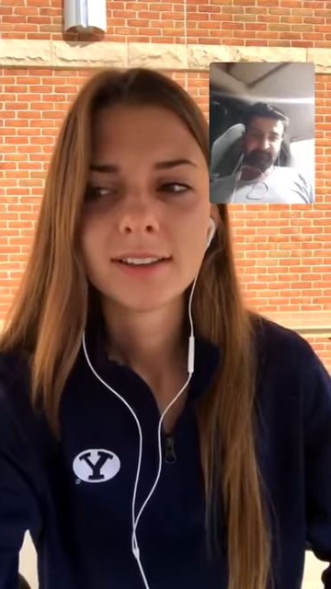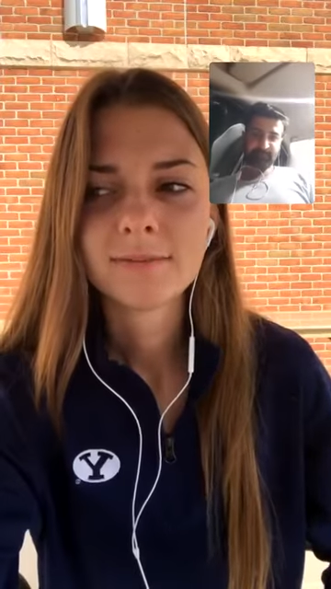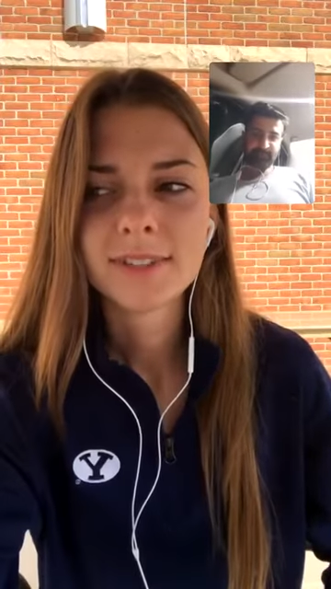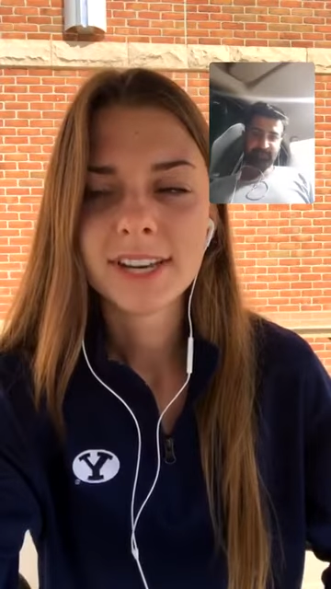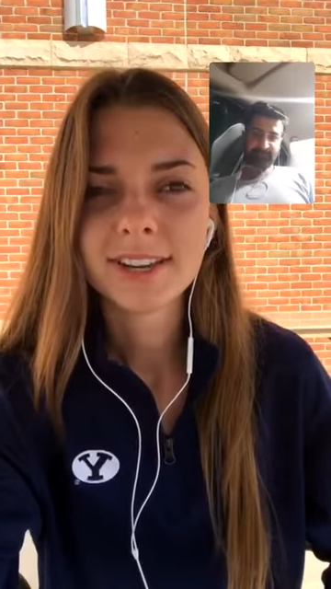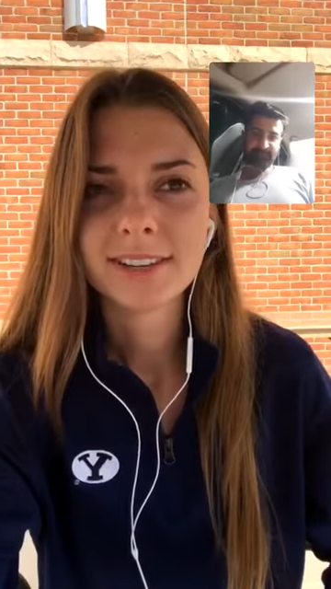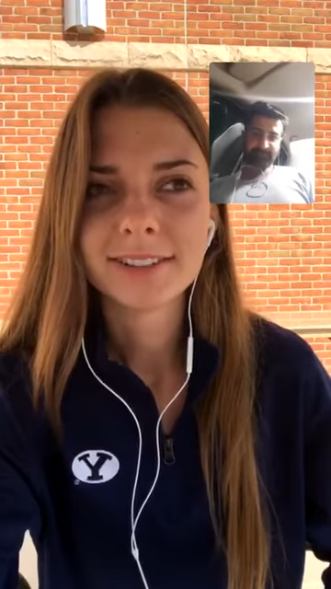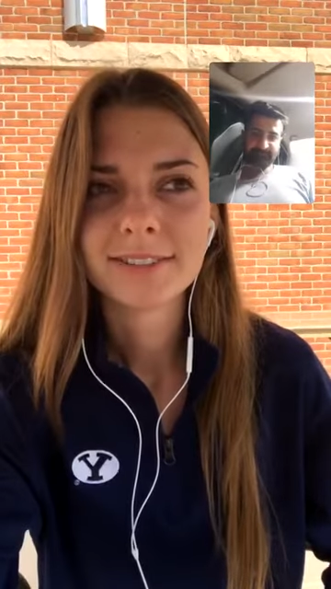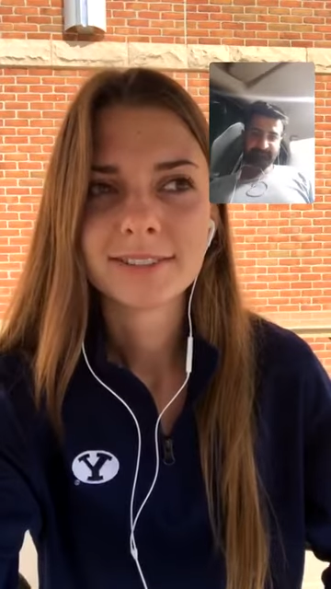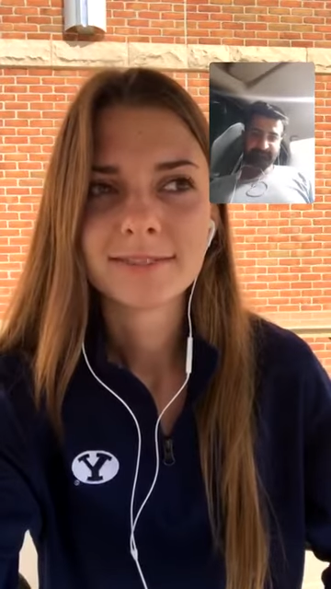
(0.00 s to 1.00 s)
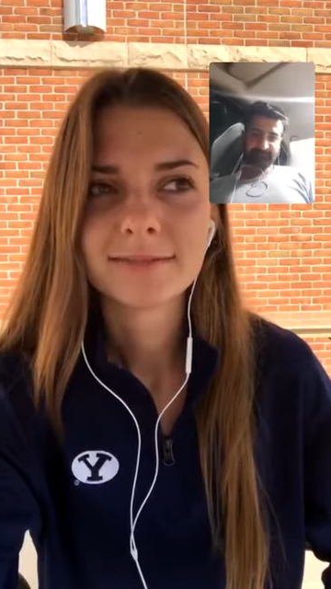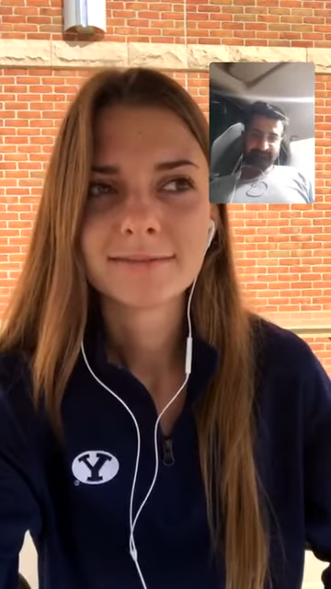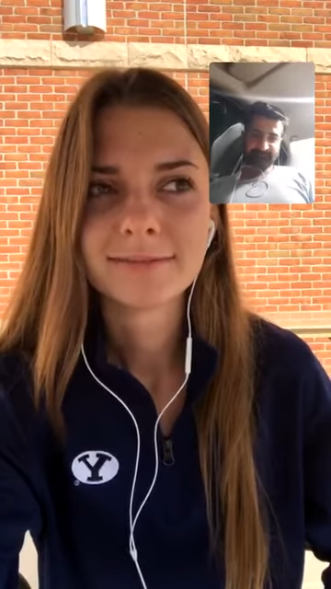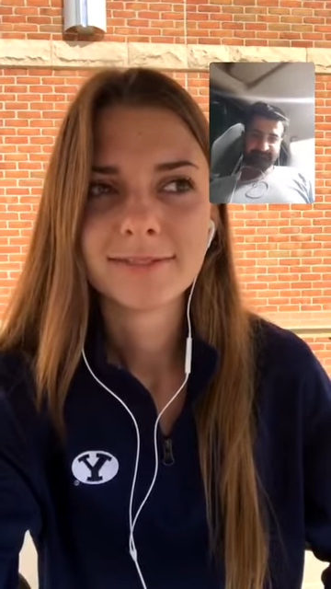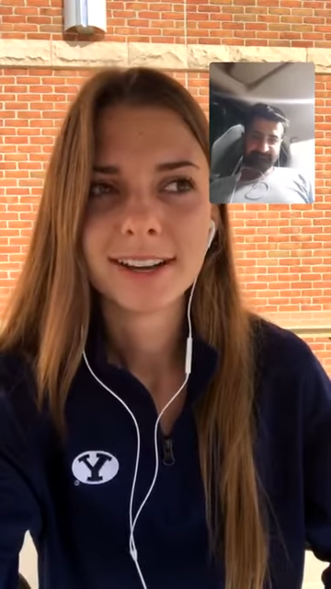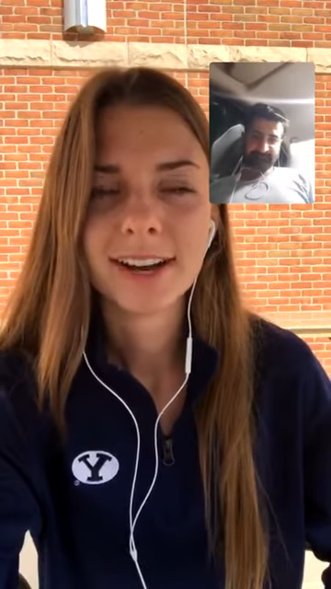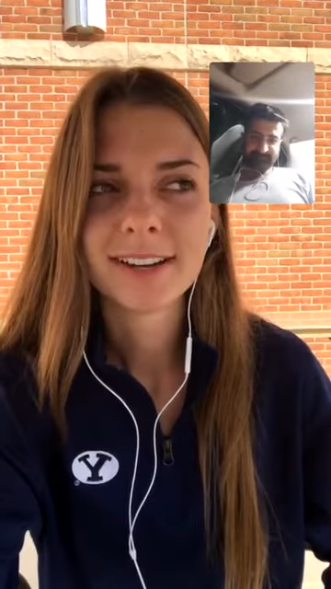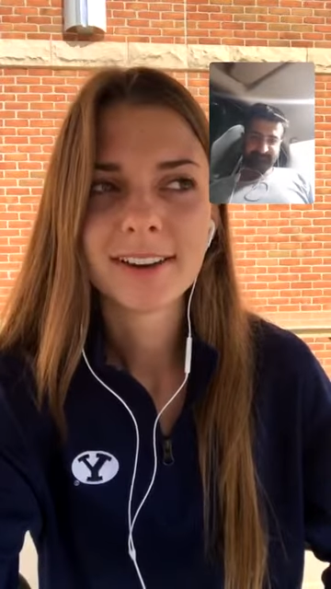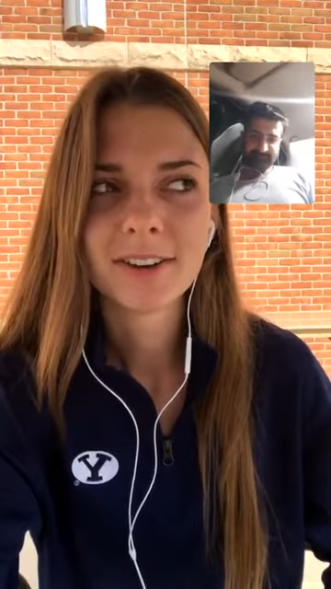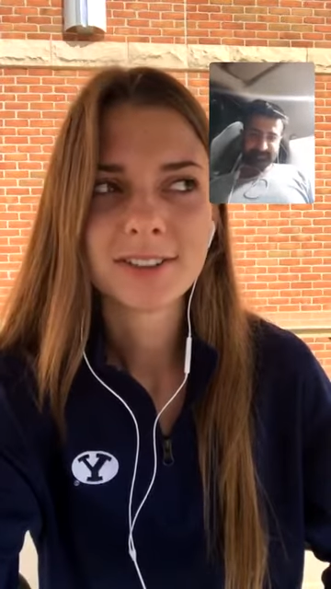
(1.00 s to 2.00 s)
Dang. I
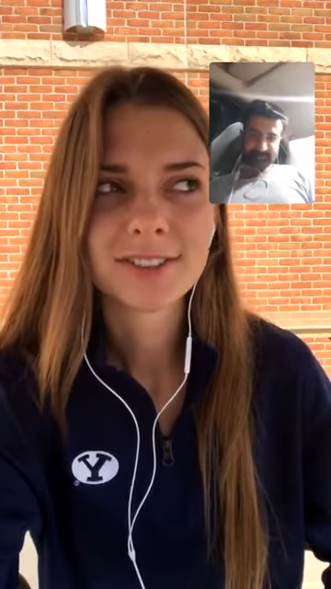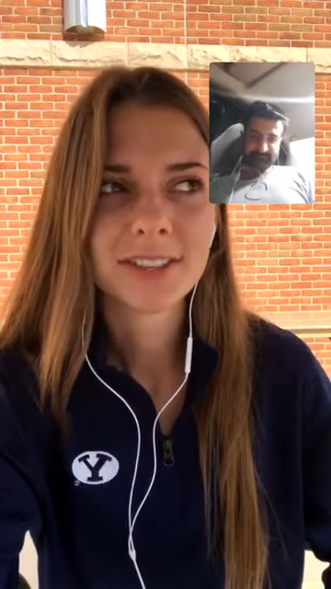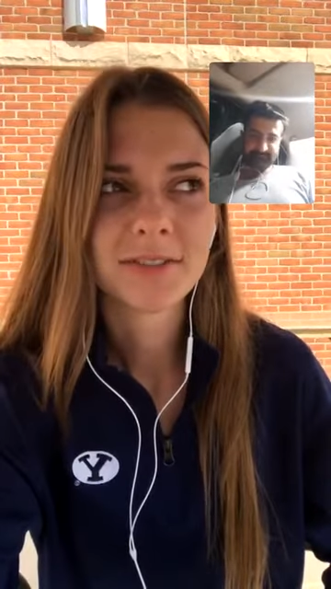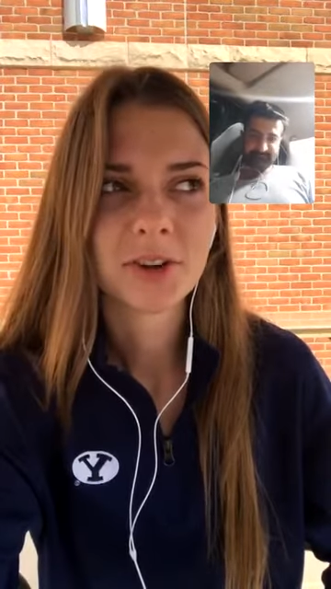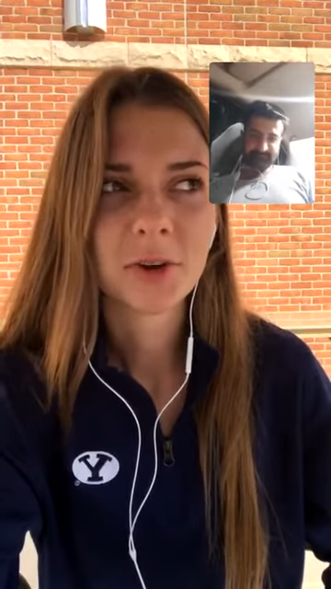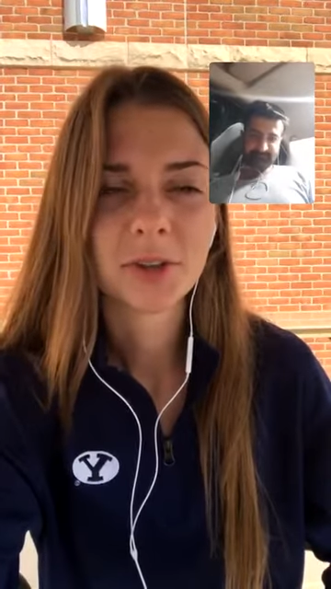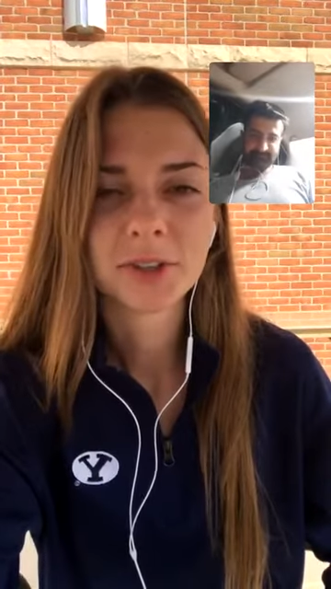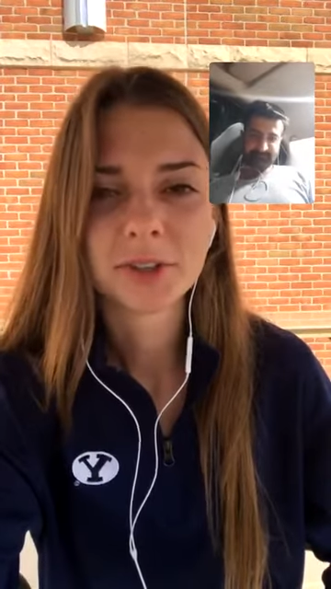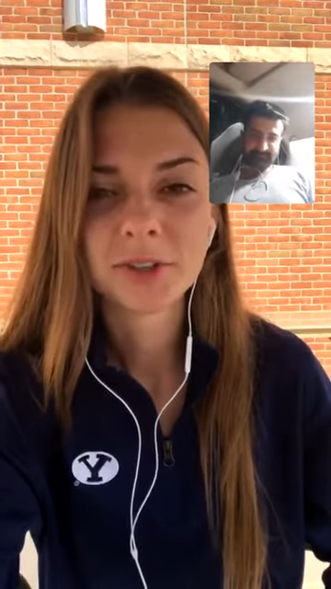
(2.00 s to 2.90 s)
honestly have no clue.